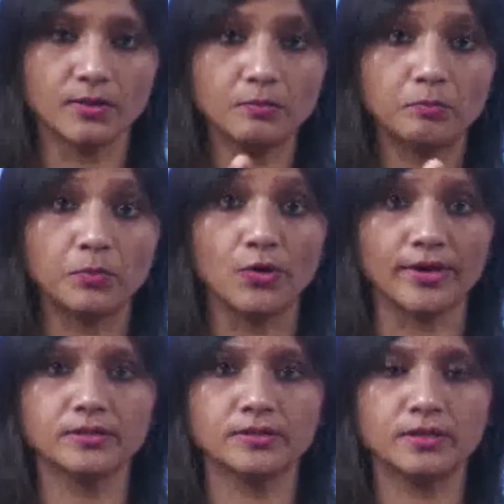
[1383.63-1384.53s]
the
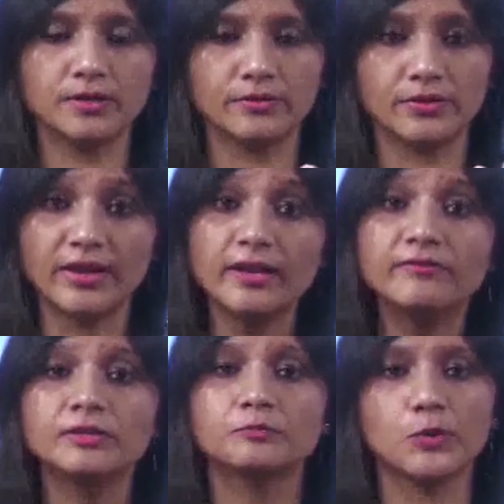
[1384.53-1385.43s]
points, the, the
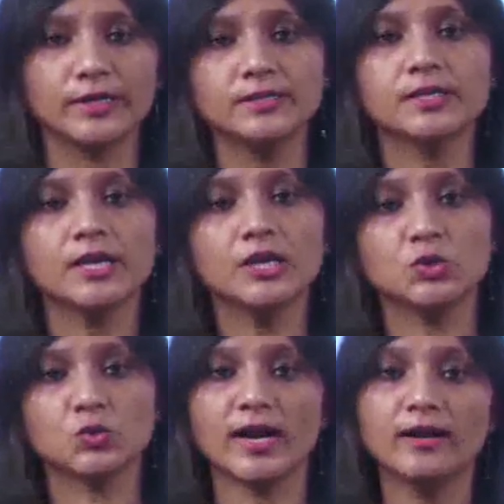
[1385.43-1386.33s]
relevant points
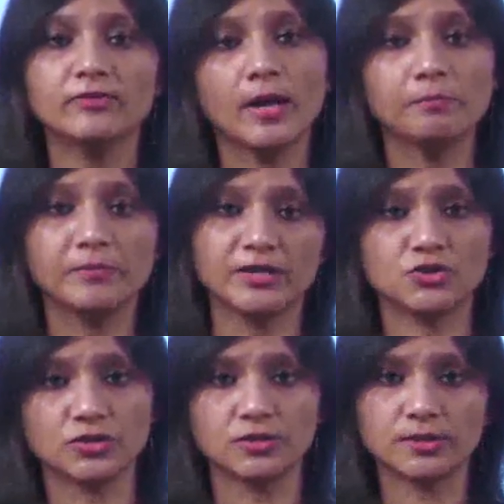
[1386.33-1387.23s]
you have
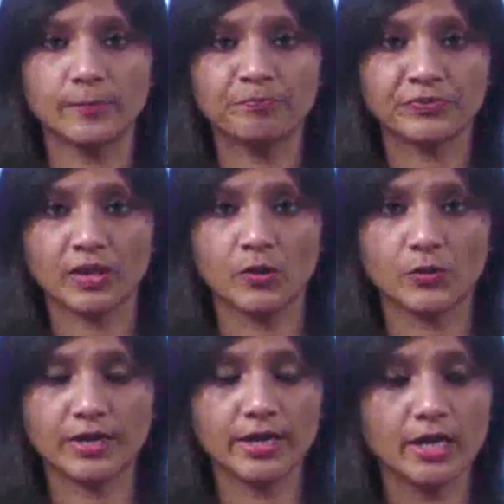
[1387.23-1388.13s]
mentioned.
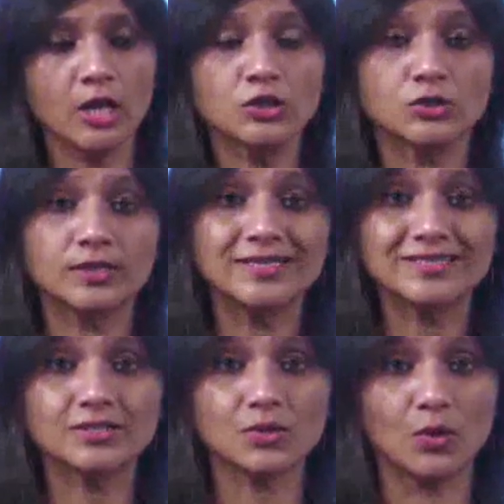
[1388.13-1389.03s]
Okay. So, this
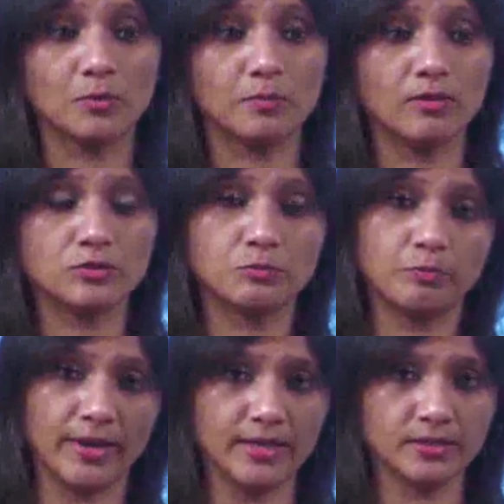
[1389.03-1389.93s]
is all about
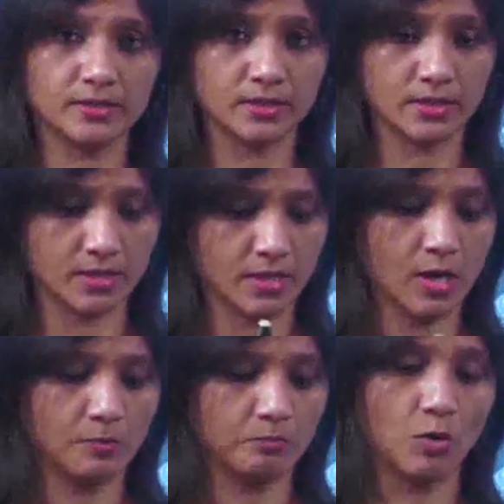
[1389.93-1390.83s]
pace,
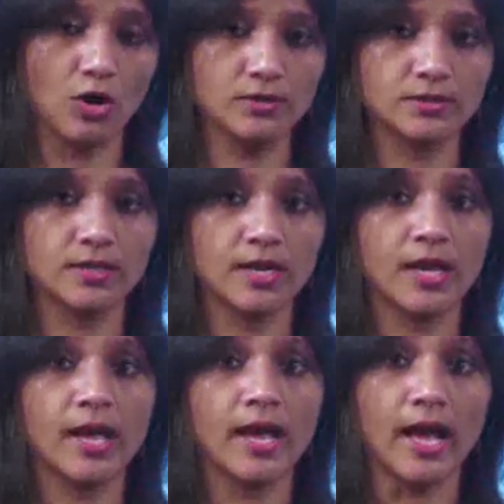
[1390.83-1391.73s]
pause
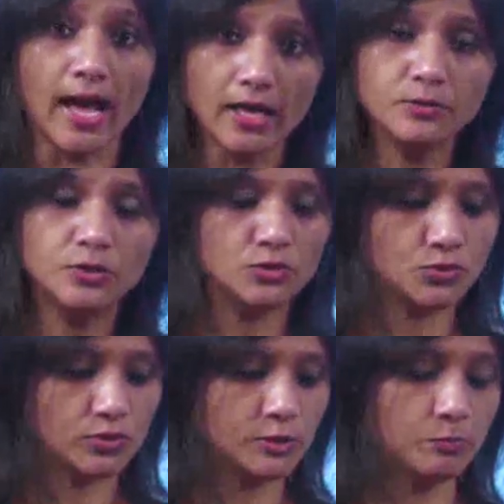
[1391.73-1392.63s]
and due
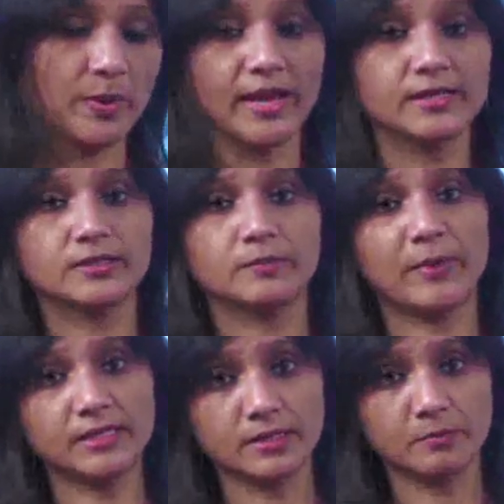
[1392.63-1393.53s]
to this pace,
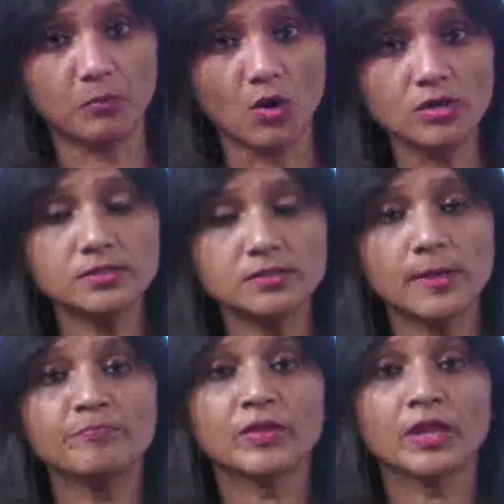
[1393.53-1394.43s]
pace and pause,
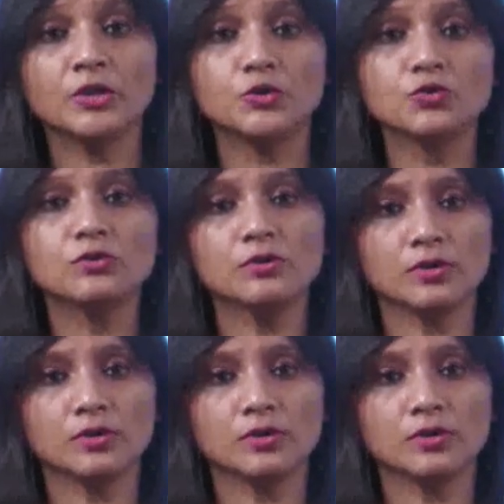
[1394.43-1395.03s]
you